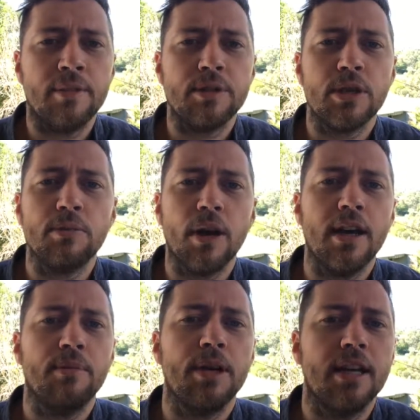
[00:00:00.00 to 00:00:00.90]
So it
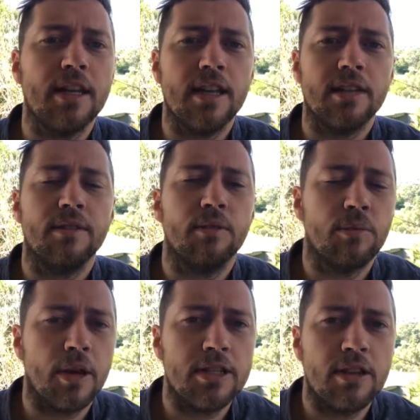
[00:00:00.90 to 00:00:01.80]
might be that
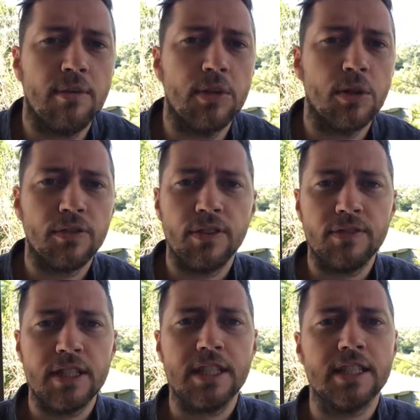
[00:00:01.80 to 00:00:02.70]
by the time you're
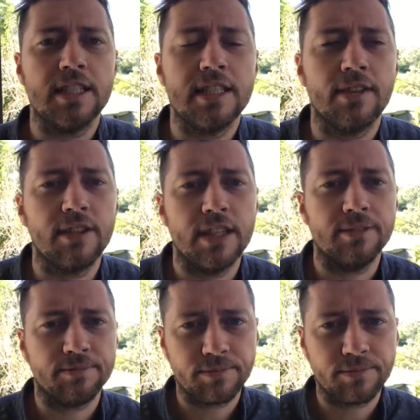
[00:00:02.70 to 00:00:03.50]
50, 60, 70,